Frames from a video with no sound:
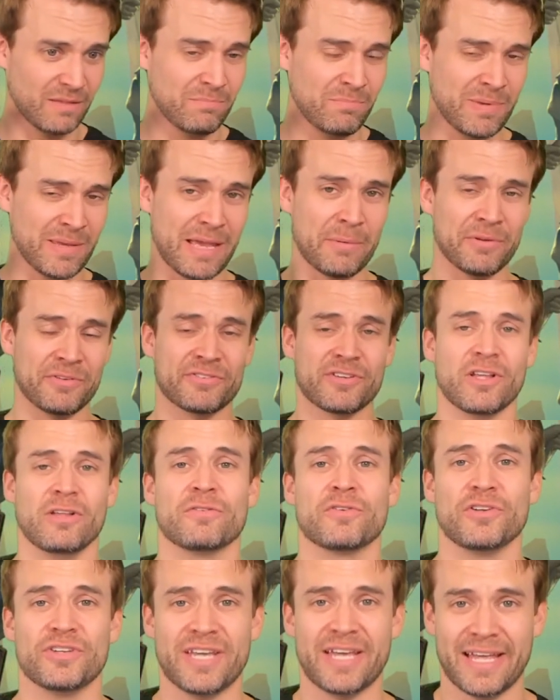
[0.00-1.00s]
being able to Skull
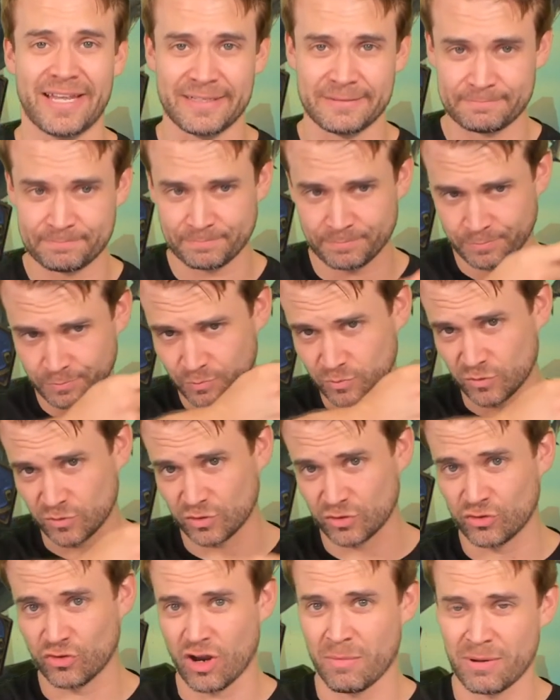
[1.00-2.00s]
of Gul'dan,
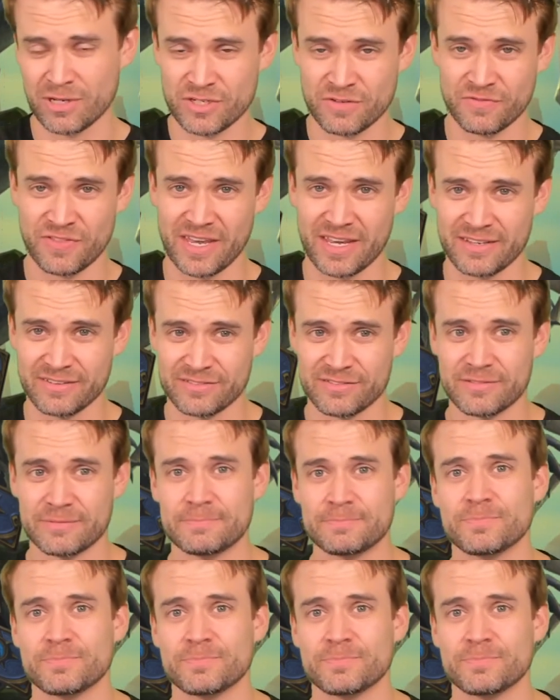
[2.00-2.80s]
draw a bunch of things